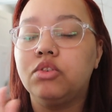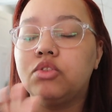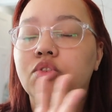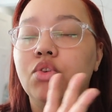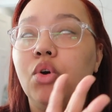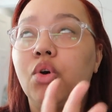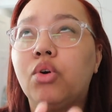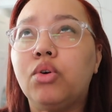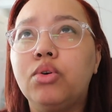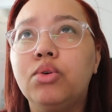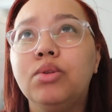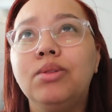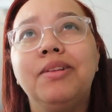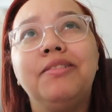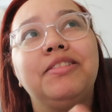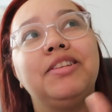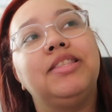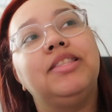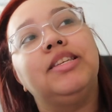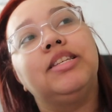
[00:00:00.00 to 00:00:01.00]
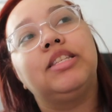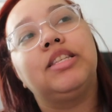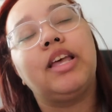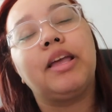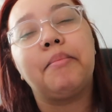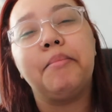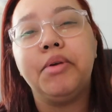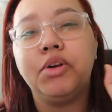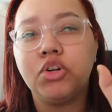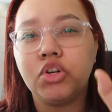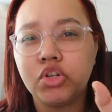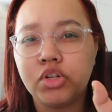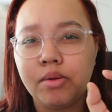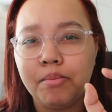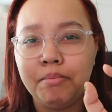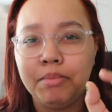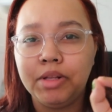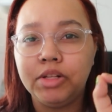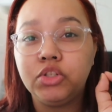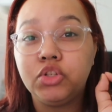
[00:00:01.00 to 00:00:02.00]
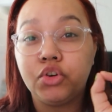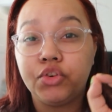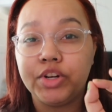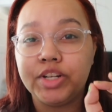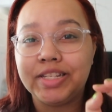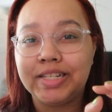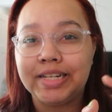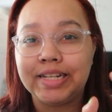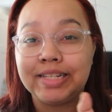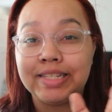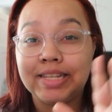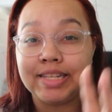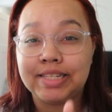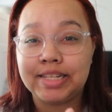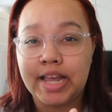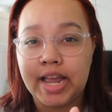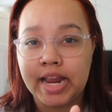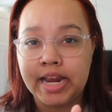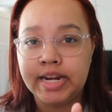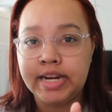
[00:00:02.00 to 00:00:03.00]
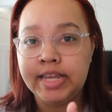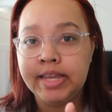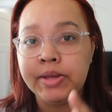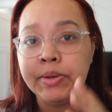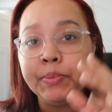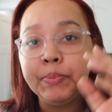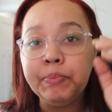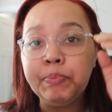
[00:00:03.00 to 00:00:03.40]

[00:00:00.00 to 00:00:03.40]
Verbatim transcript: girl who lives in this like militaristic society.